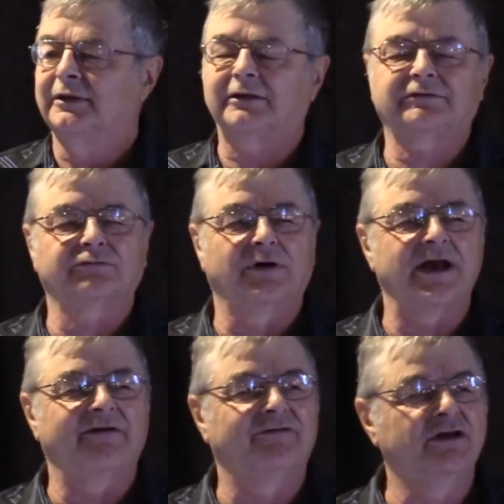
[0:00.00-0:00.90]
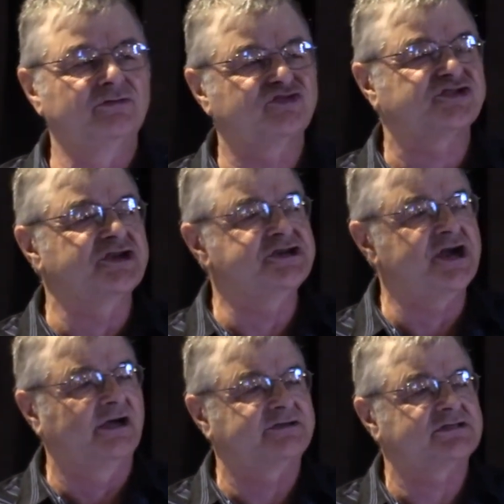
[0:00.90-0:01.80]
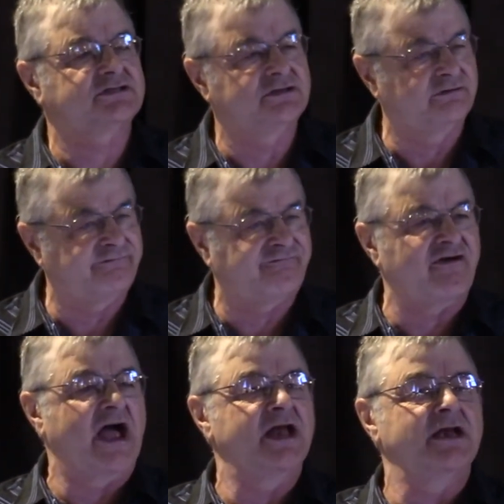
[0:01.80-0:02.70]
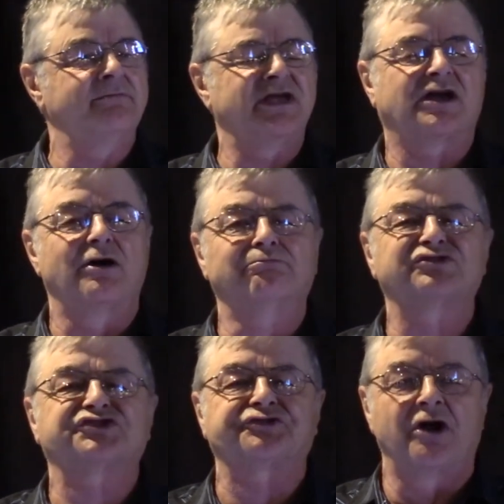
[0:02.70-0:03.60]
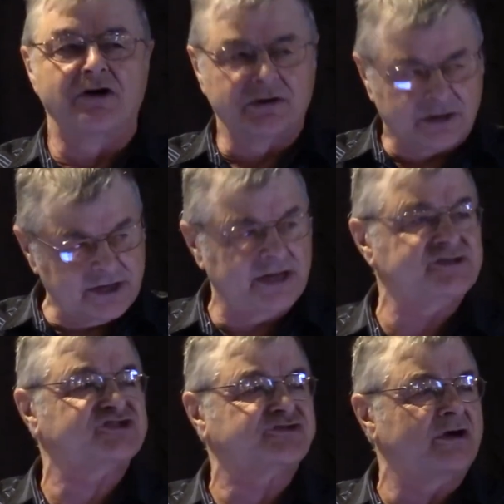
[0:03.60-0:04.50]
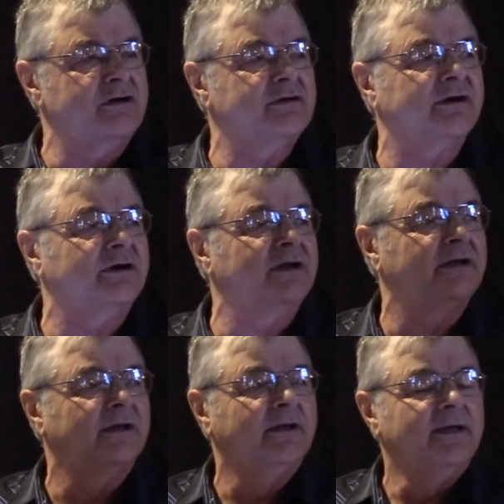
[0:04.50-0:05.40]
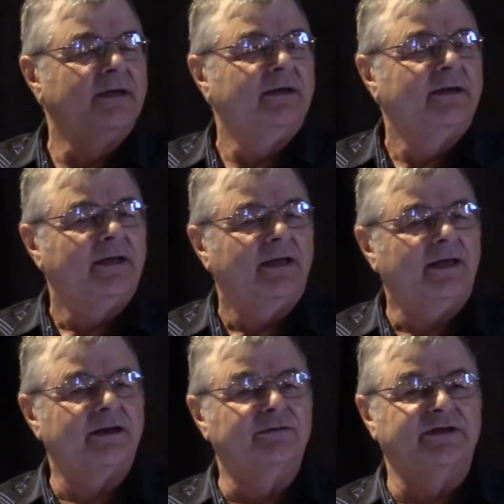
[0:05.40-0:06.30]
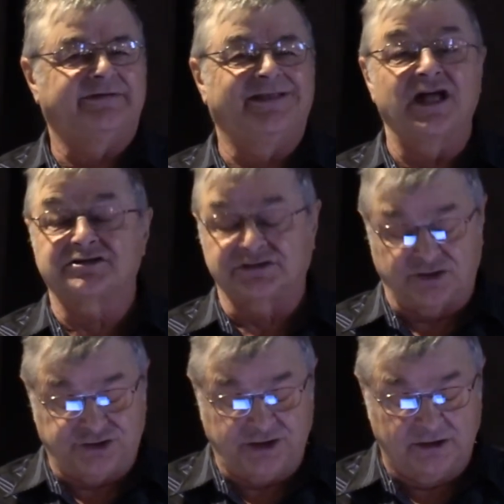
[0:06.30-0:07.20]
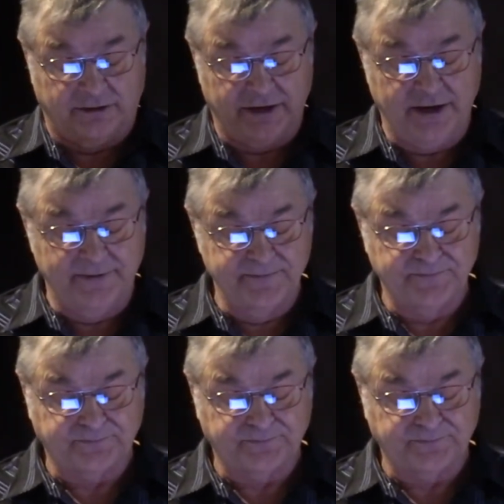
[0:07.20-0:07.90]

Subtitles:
That's what evolution does. You finally become stronger and stronger. And anyways, that's the theory.